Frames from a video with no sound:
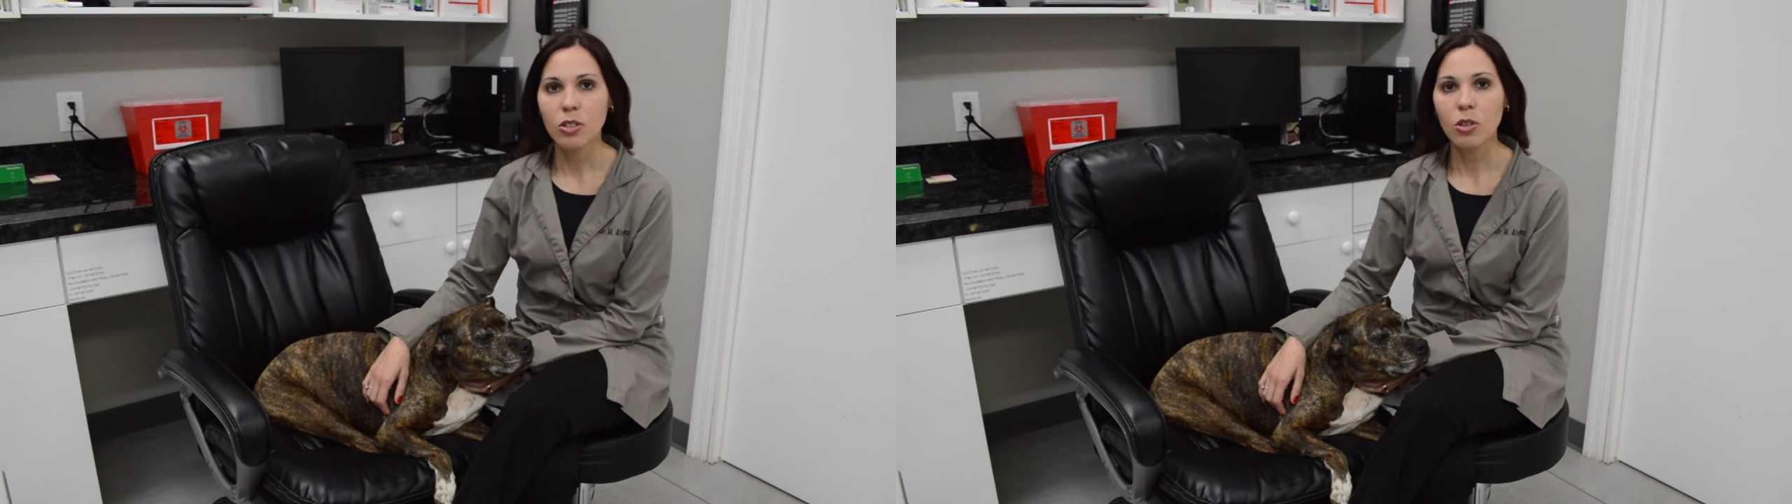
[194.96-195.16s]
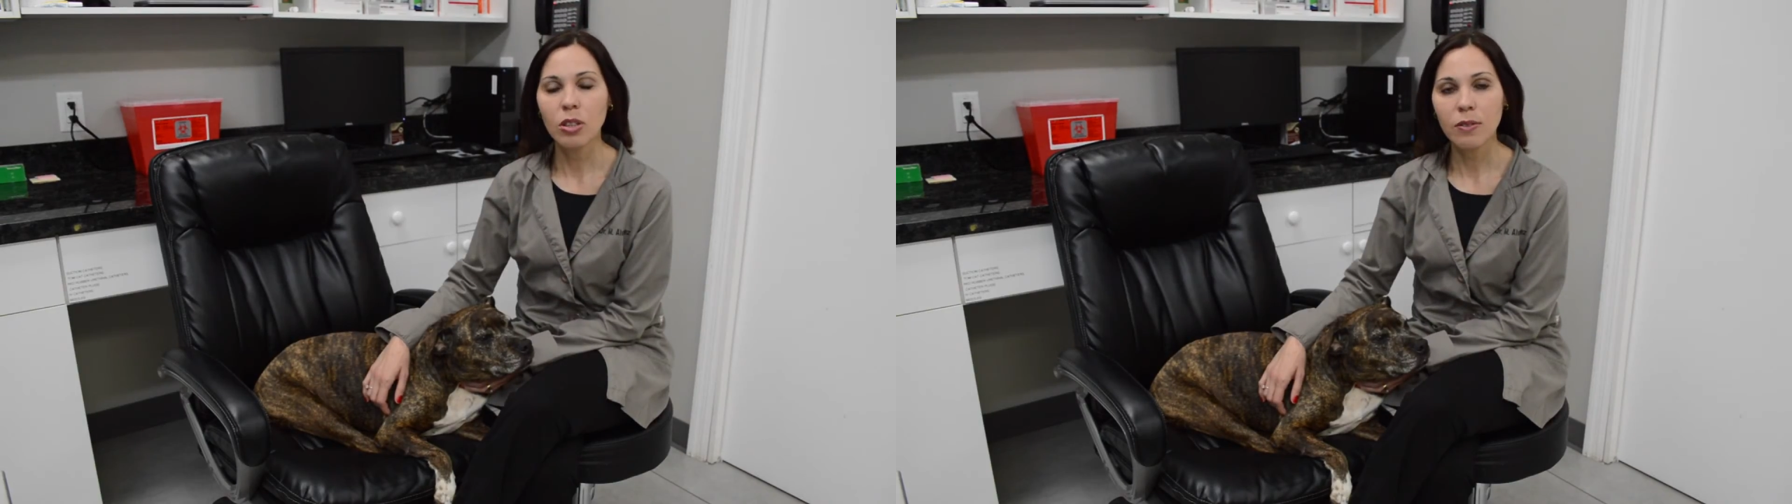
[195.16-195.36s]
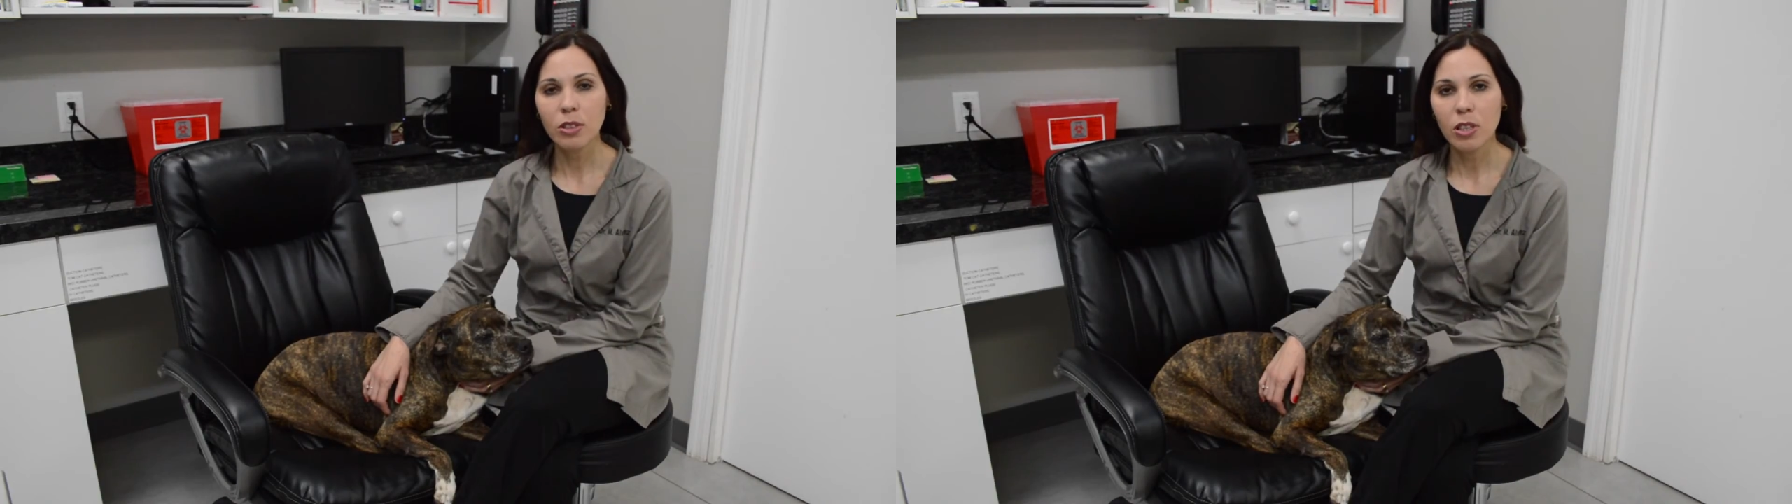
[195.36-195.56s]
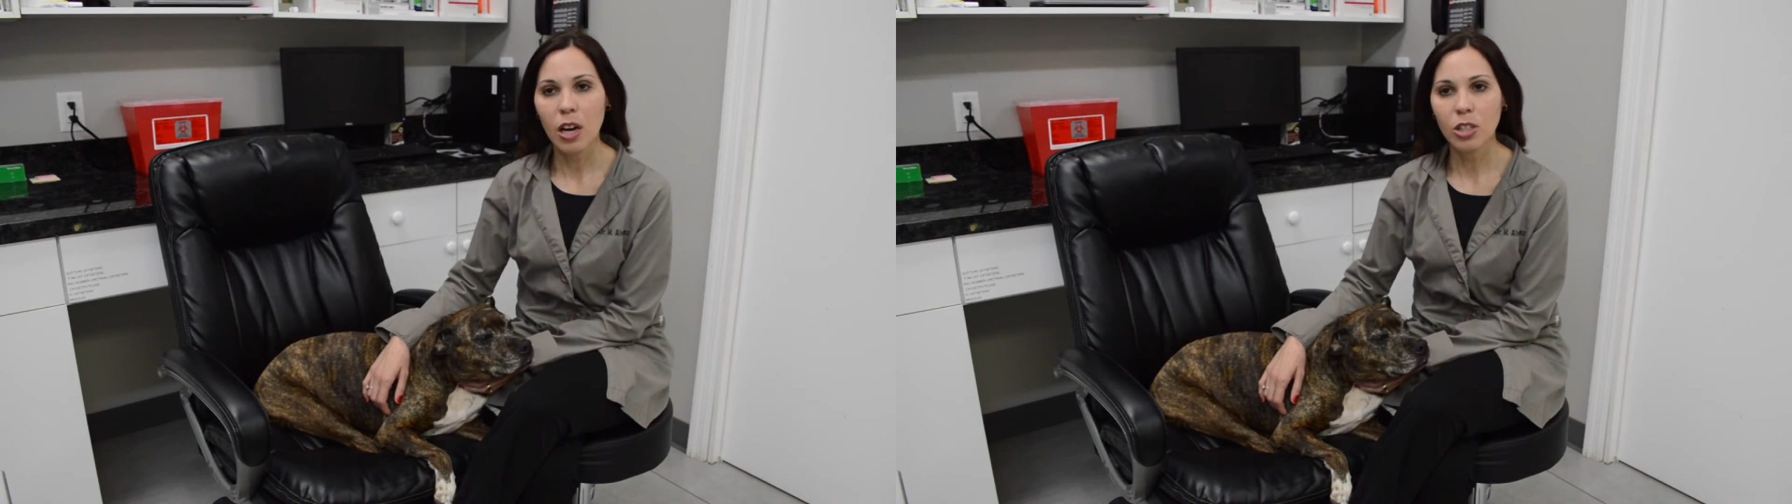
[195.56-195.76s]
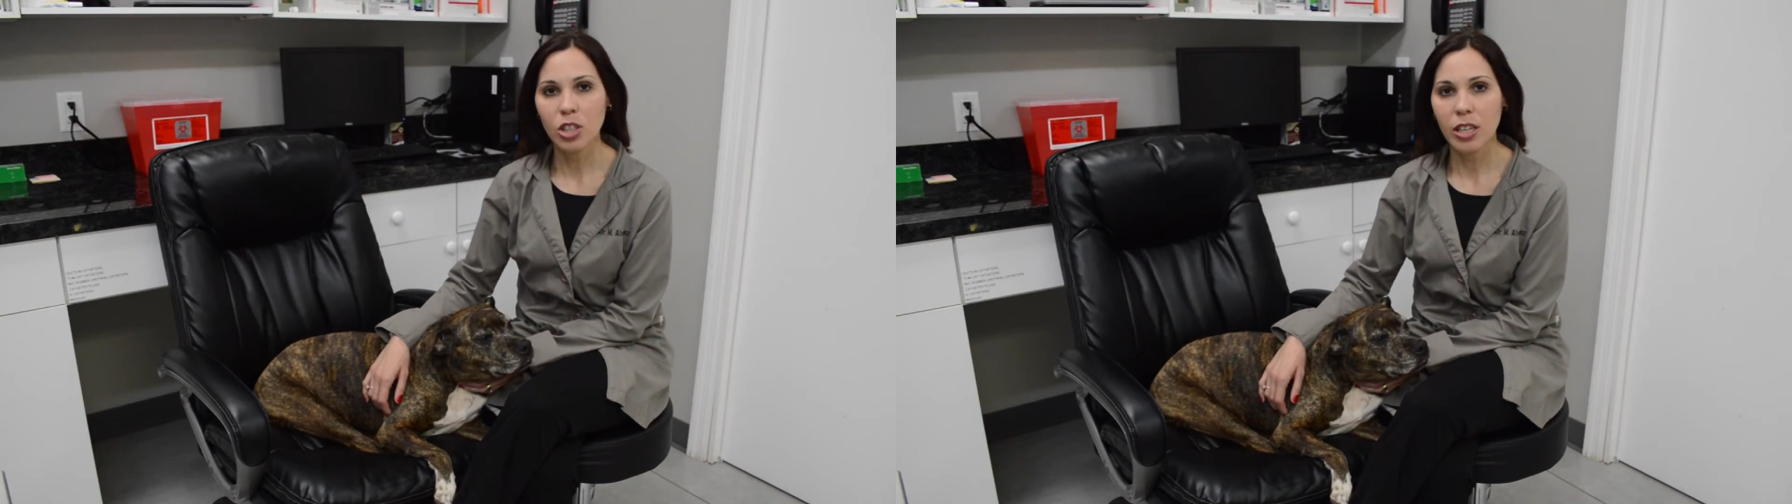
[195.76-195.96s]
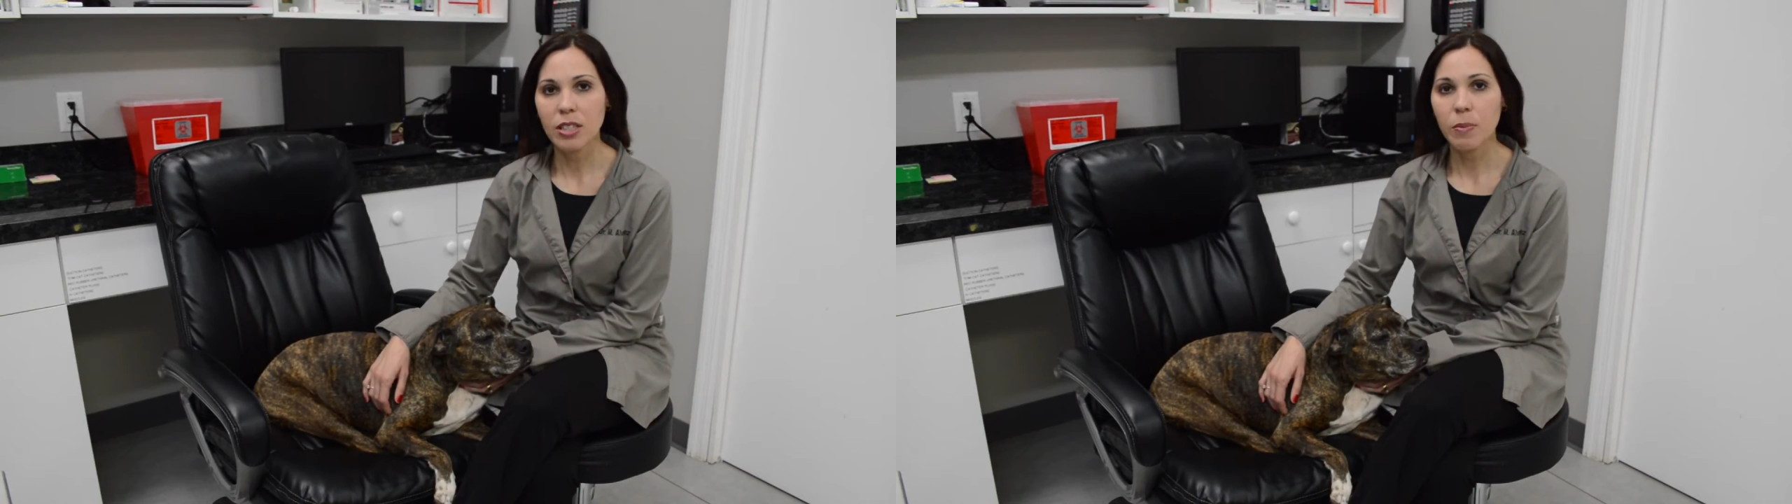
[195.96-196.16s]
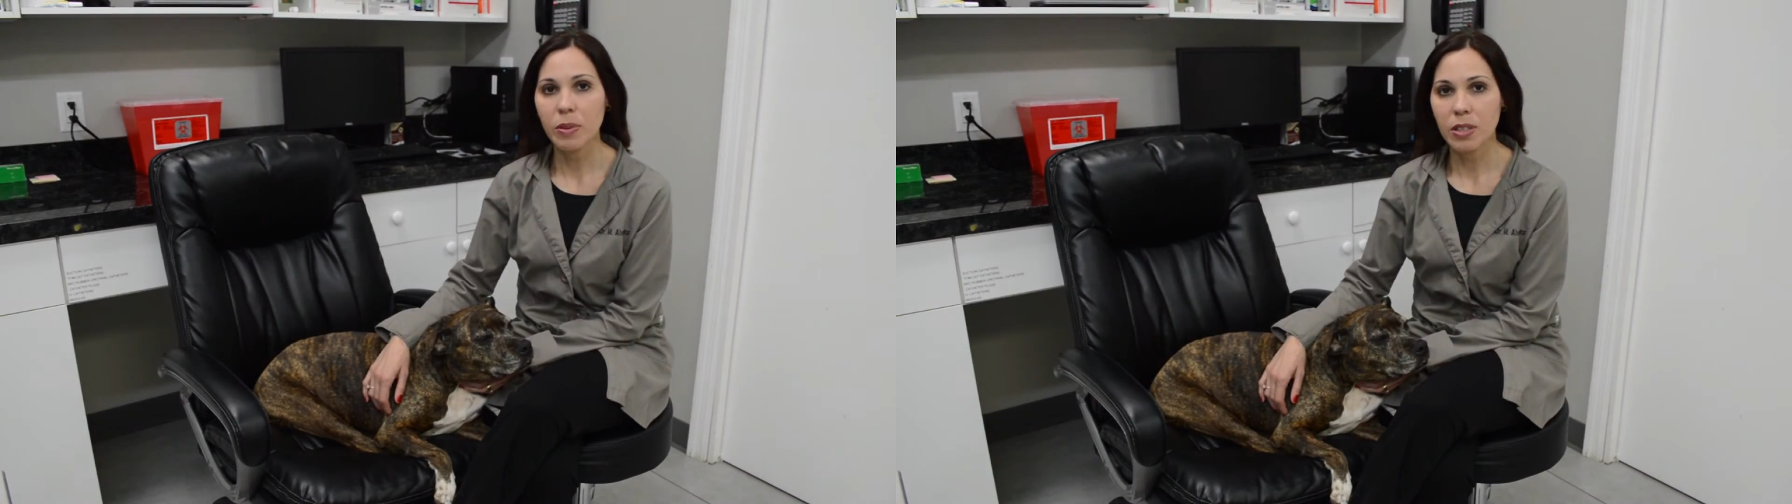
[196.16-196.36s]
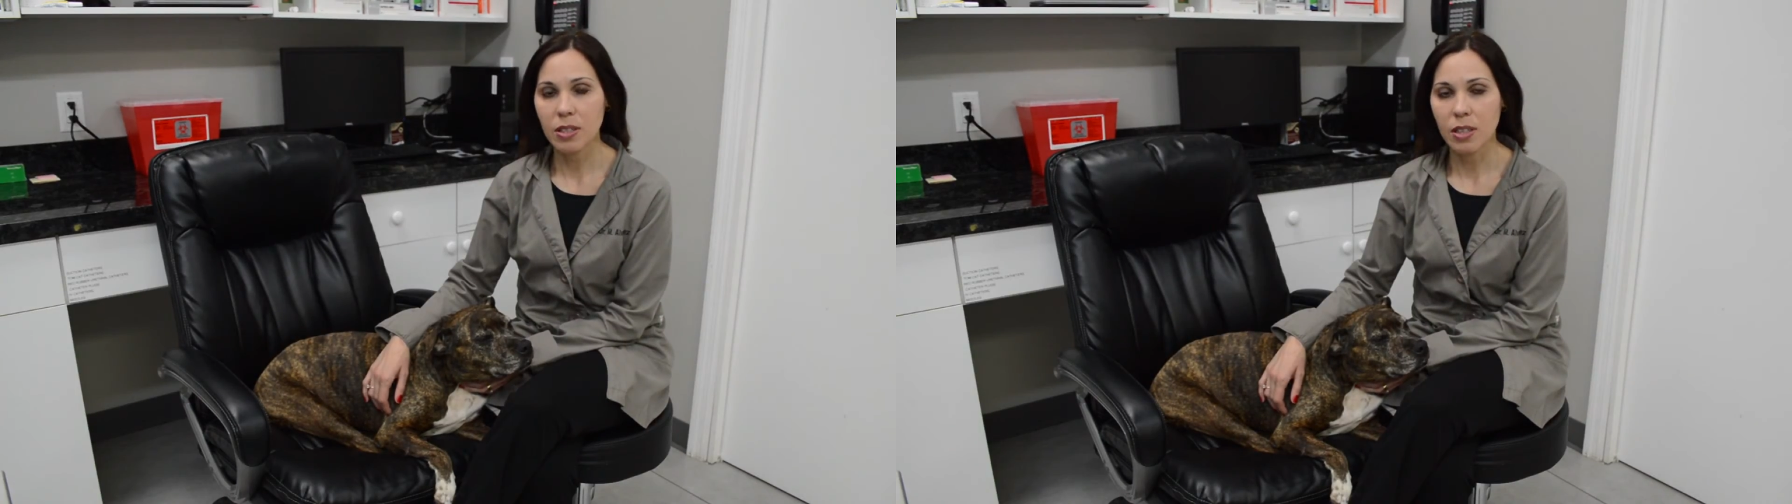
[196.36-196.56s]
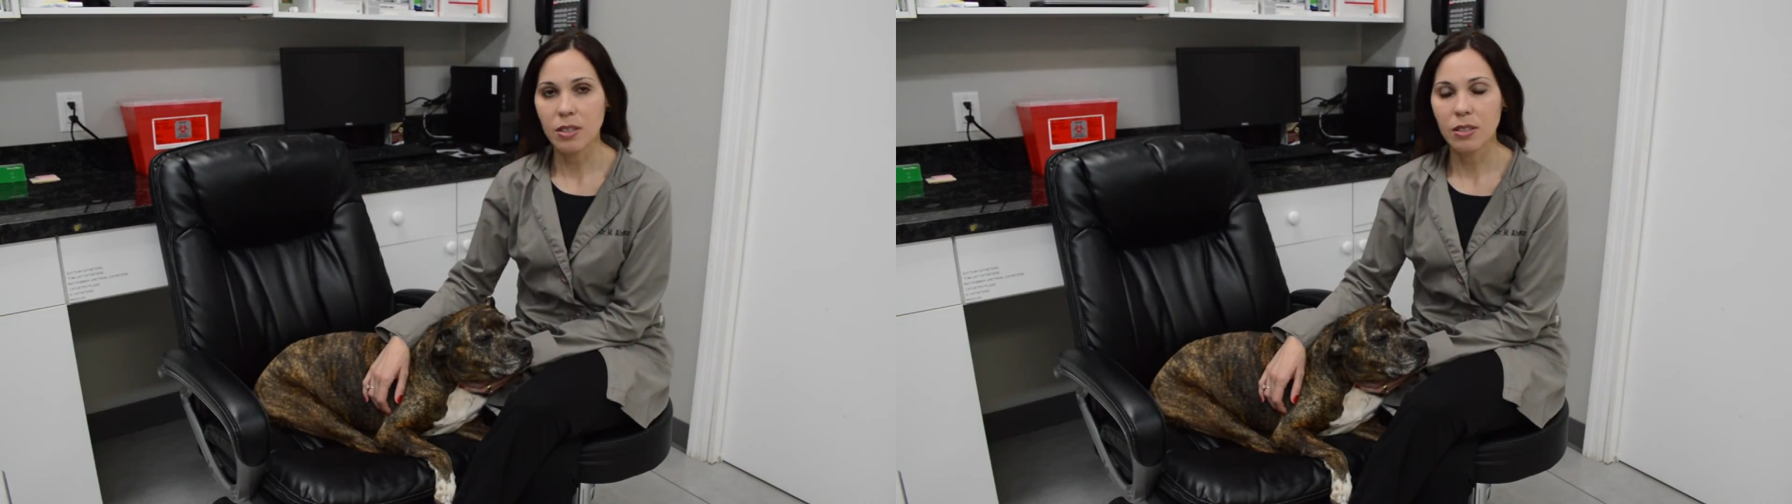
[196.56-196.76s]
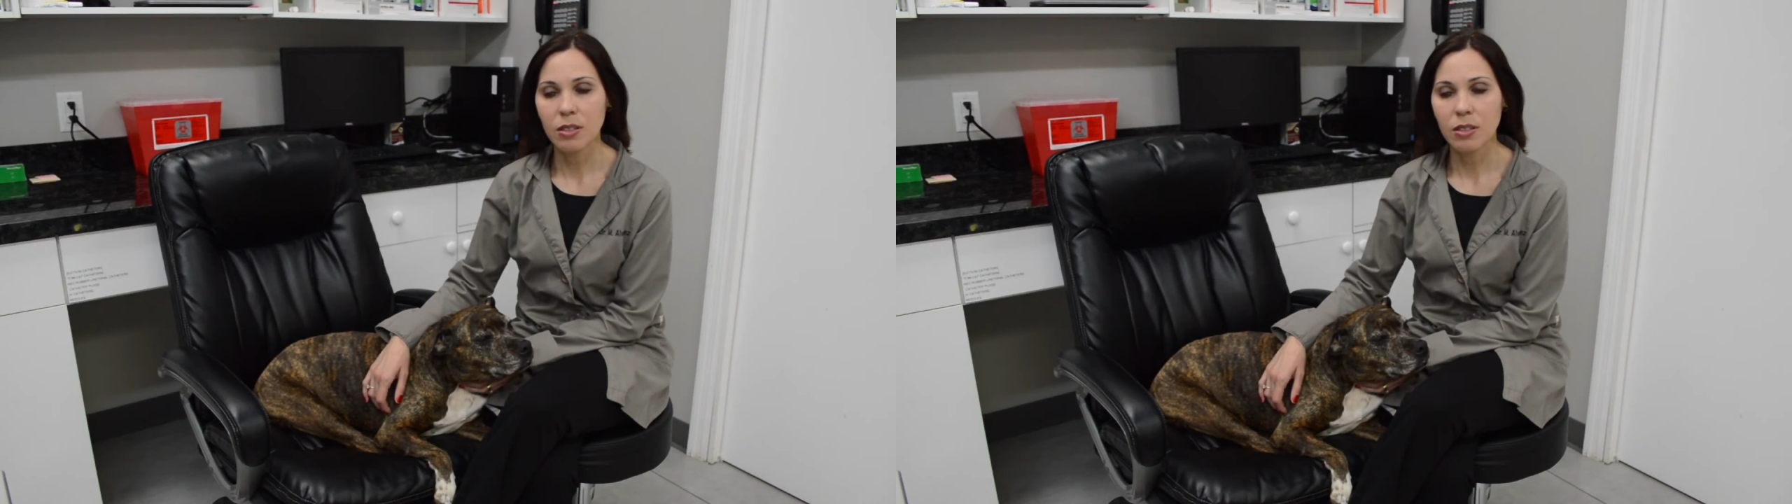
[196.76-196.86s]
Don't leave your dog chained up in the sun.